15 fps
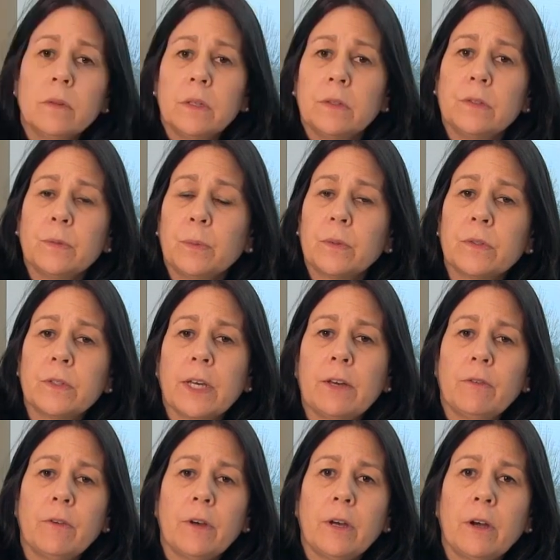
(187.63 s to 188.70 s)
This will
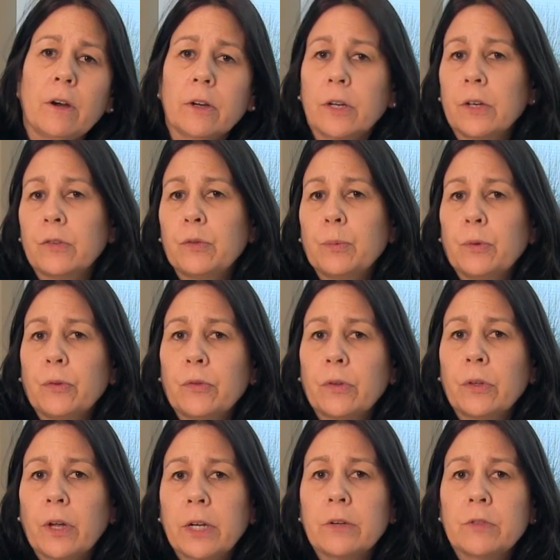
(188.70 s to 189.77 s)
save our customers a
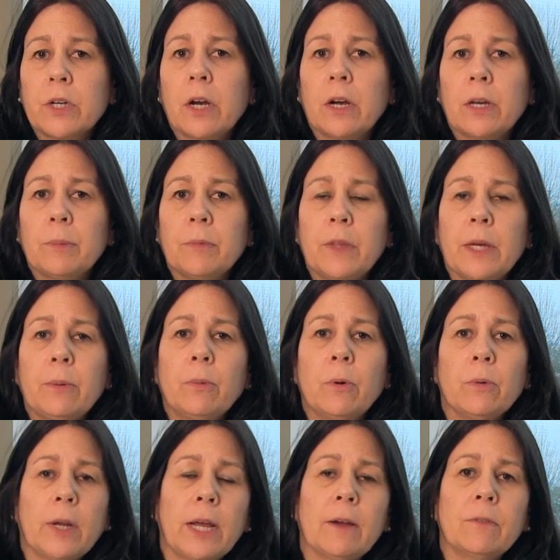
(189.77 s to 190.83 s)
lot of time. They
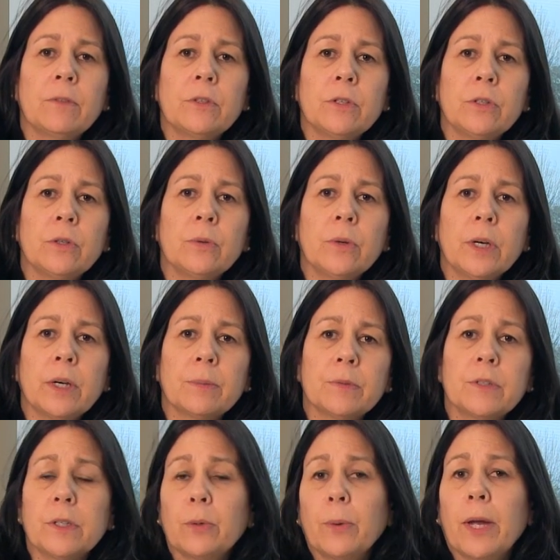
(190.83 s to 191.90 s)
won't have to um,
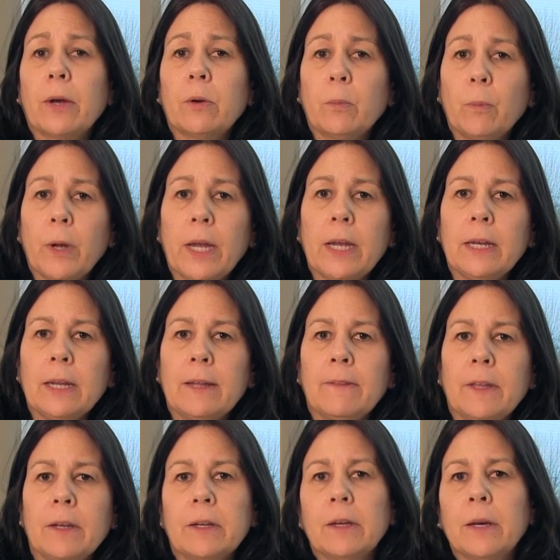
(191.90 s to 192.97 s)
sit around and wait and
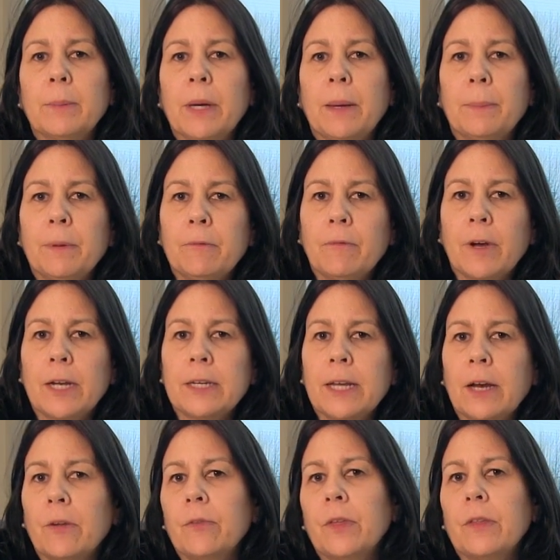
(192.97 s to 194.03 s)
then come up and find
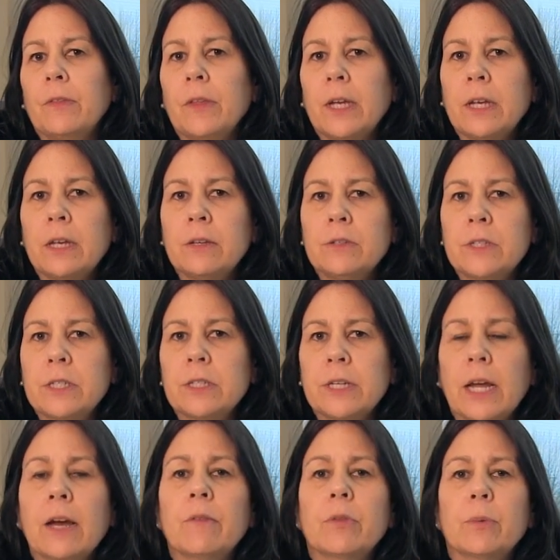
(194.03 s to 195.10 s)
out that they didn't
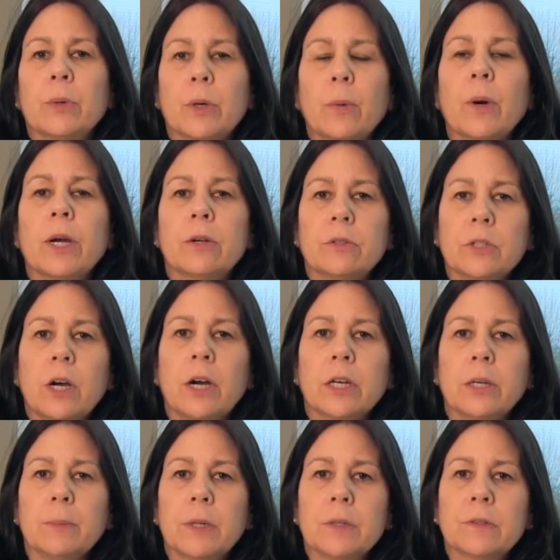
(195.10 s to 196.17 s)
have the required
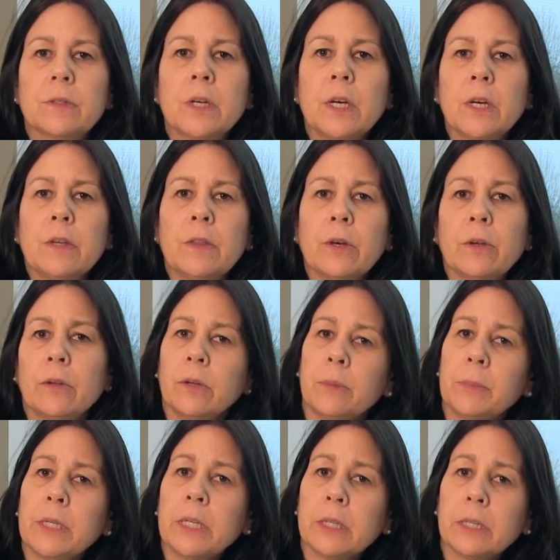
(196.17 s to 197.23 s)
documents. They'll
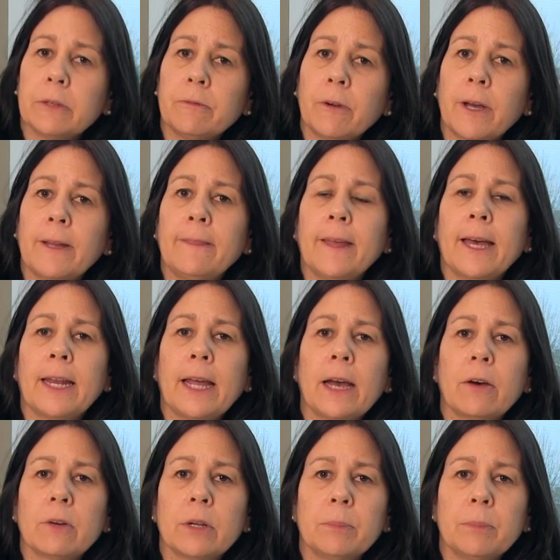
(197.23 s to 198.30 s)
immediately find that
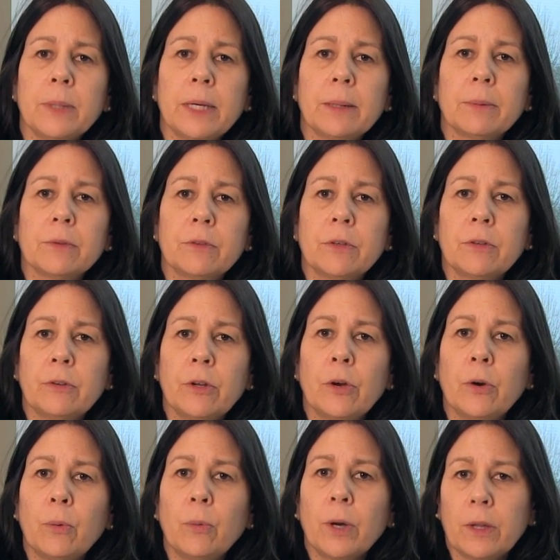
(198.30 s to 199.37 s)
out and be able to
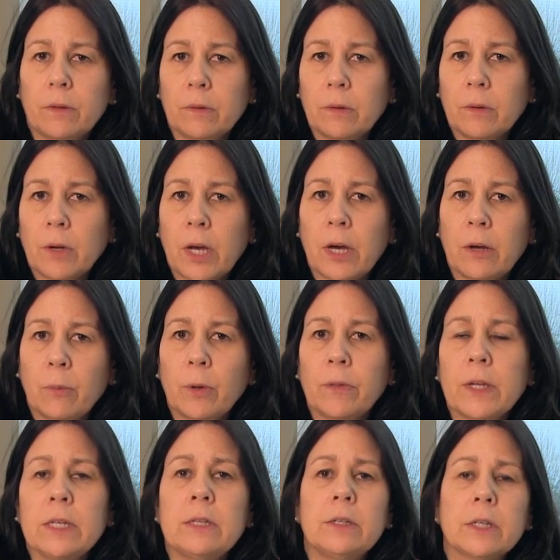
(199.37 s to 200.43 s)
know what, uh, what
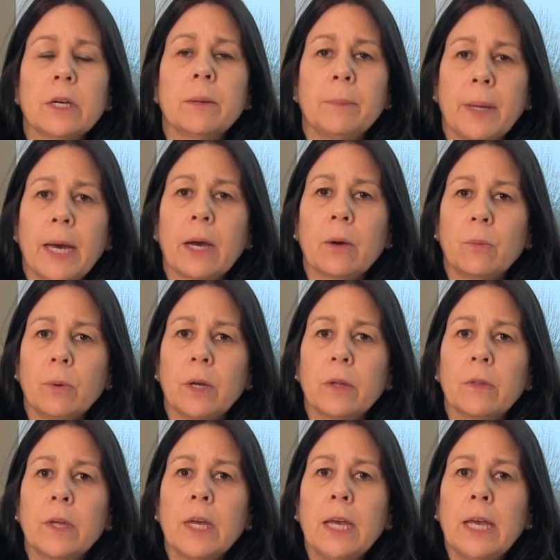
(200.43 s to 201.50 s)
they need to come back
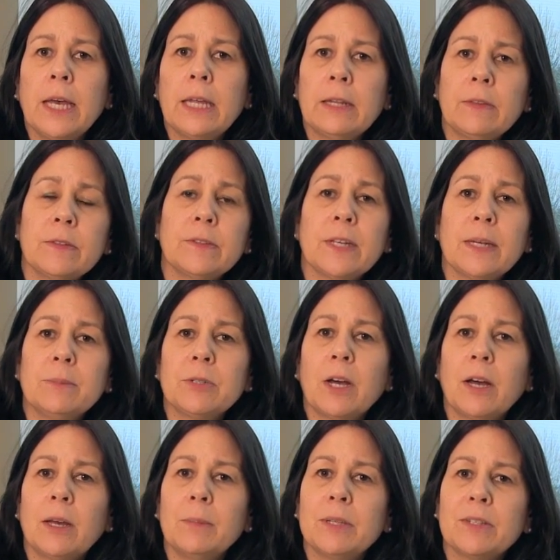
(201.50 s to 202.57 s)
with. And at the same
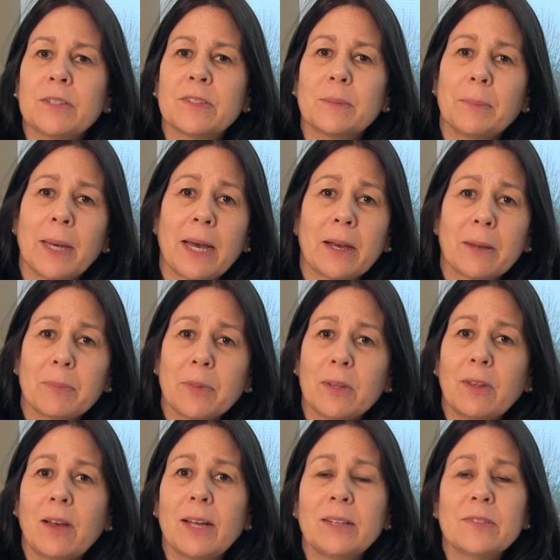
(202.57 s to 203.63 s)
time, it doesn't back up the
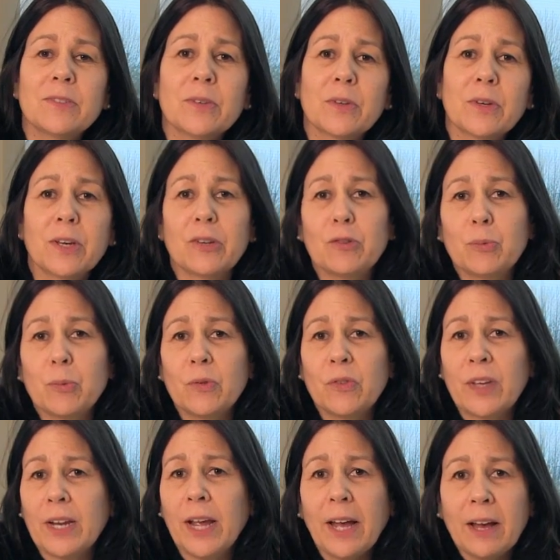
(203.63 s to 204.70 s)
line, so the customers
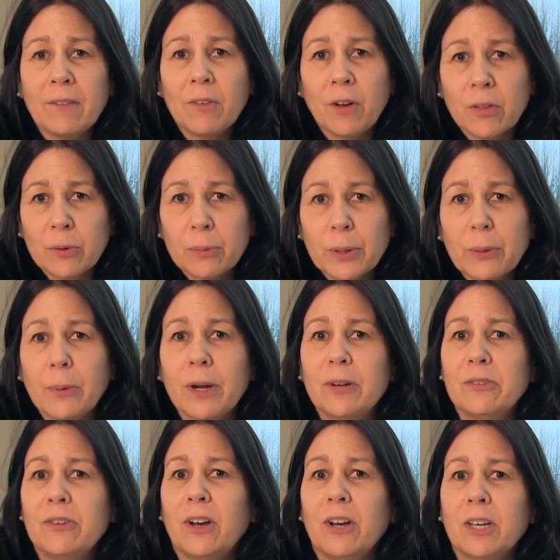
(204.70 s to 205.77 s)
that have all the
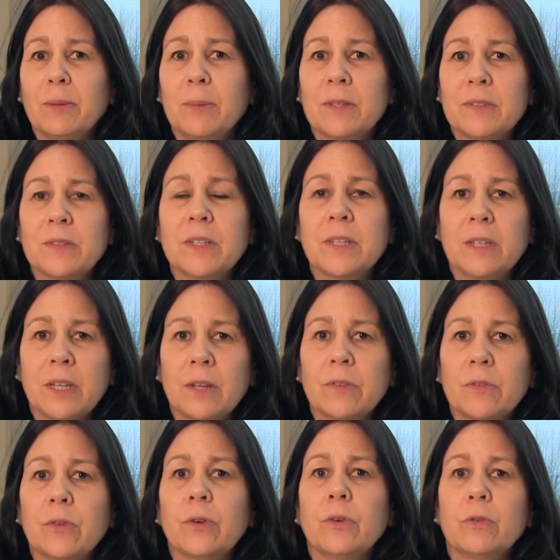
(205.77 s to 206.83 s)
required documents can
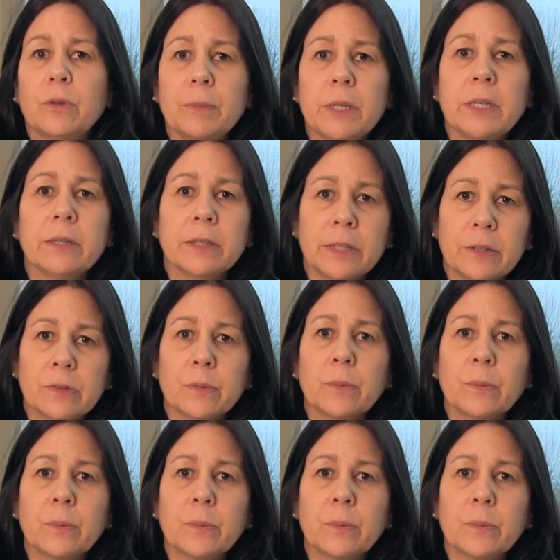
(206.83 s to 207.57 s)
get served immediately as